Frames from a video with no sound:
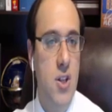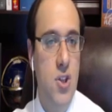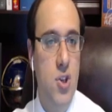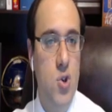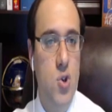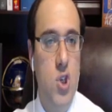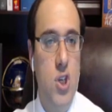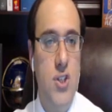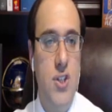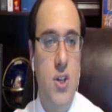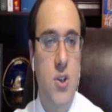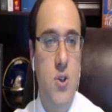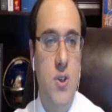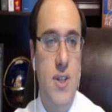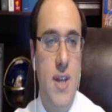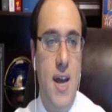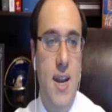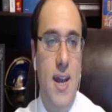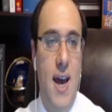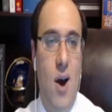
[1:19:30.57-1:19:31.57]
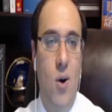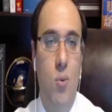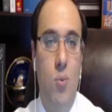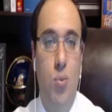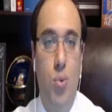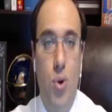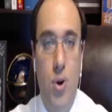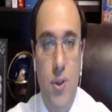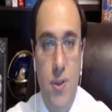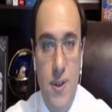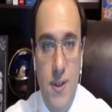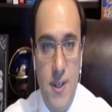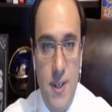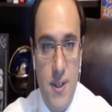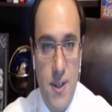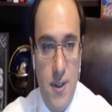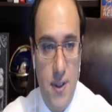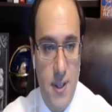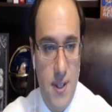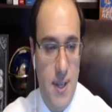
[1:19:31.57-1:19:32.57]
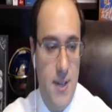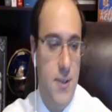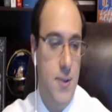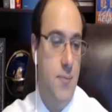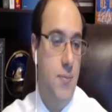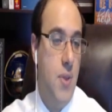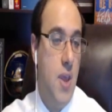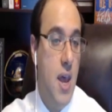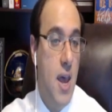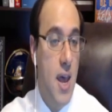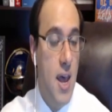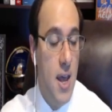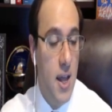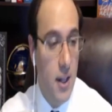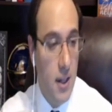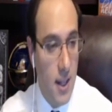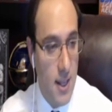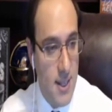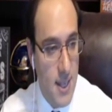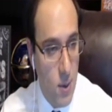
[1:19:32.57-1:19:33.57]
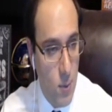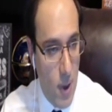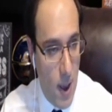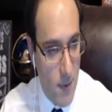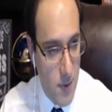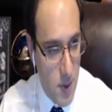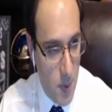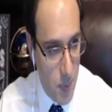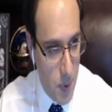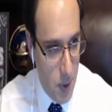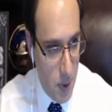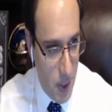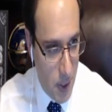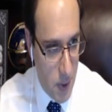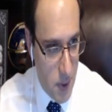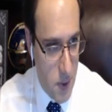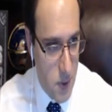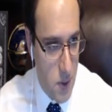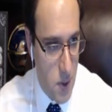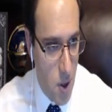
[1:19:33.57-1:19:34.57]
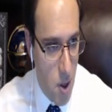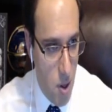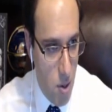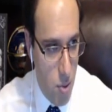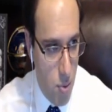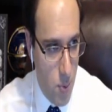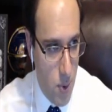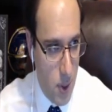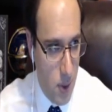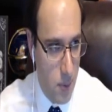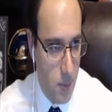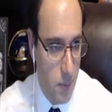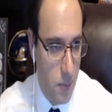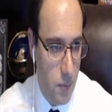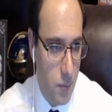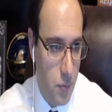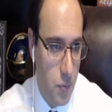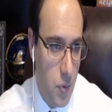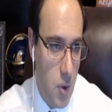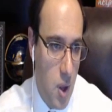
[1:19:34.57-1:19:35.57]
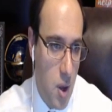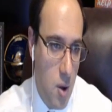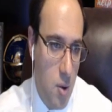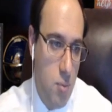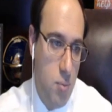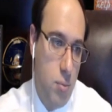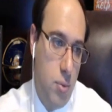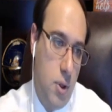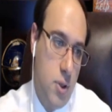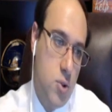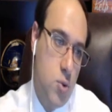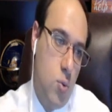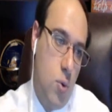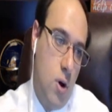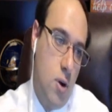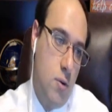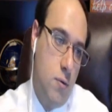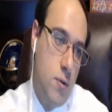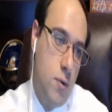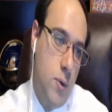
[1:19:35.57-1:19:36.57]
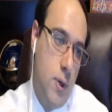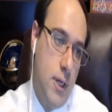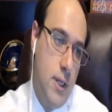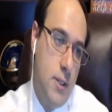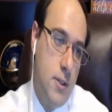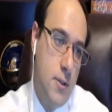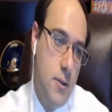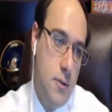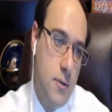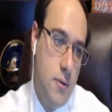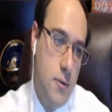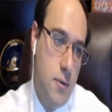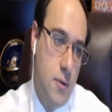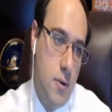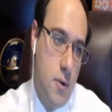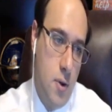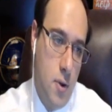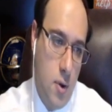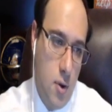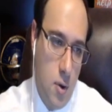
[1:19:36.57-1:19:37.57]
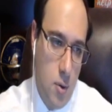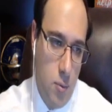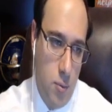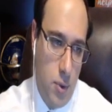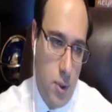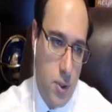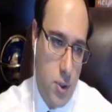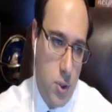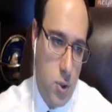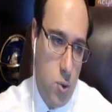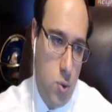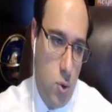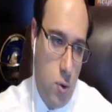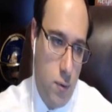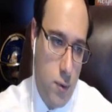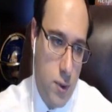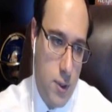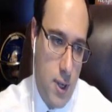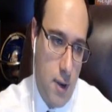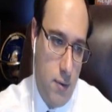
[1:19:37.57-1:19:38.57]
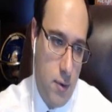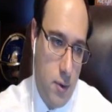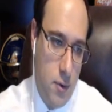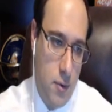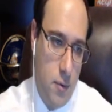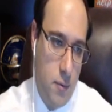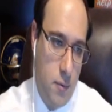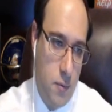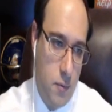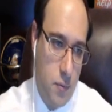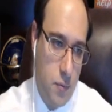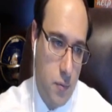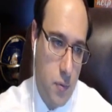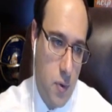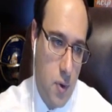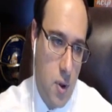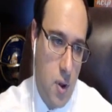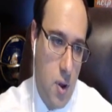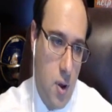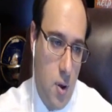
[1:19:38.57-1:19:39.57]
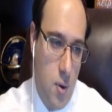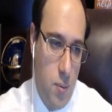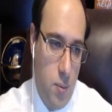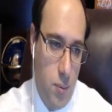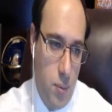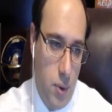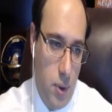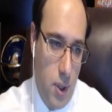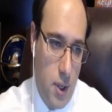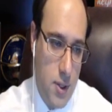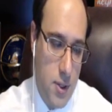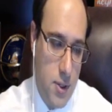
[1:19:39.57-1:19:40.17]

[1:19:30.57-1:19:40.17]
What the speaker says: To just understand how important this is on the test. Let's say we have something like this. 3 + 1/8 + 2/7 +